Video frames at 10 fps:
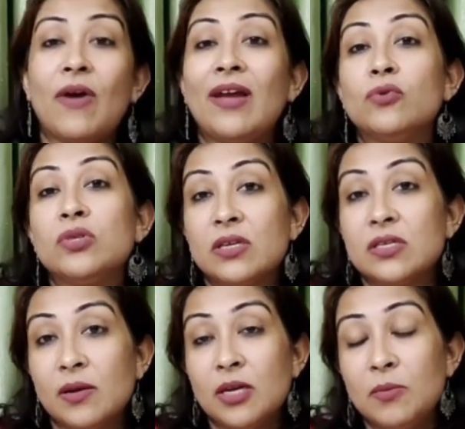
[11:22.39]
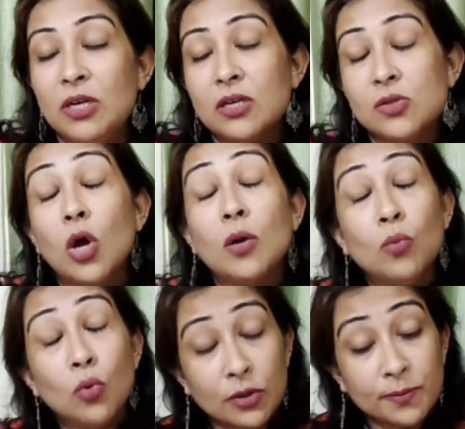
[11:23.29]
5 to 6 centimeters or
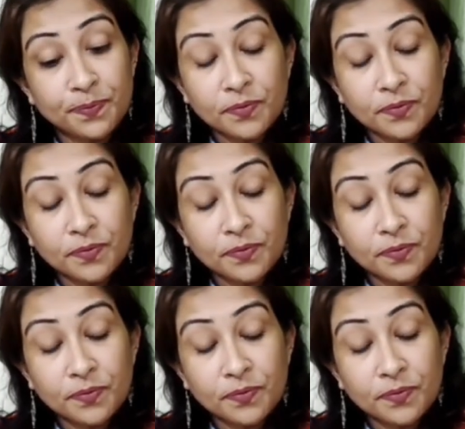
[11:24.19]
more,